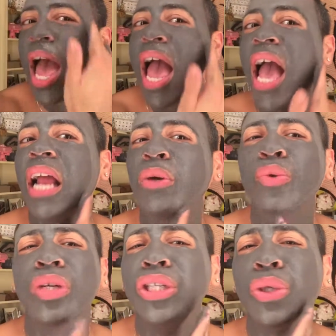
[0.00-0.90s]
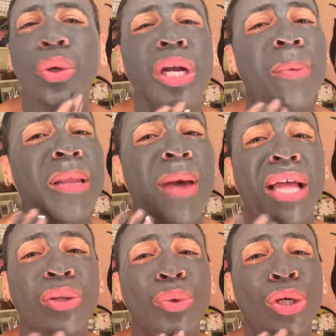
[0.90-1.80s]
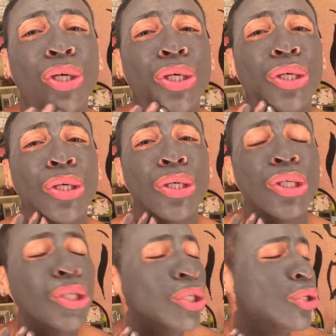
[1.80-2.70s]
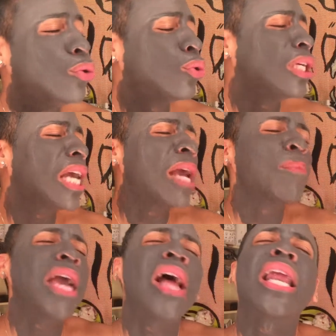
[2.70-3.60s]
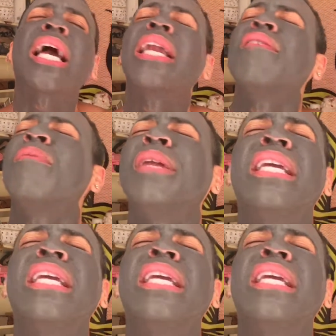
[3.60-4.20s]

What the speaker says: And ooh, he tore it up in the bathroom, girl. Ooh, he ate me out like I never been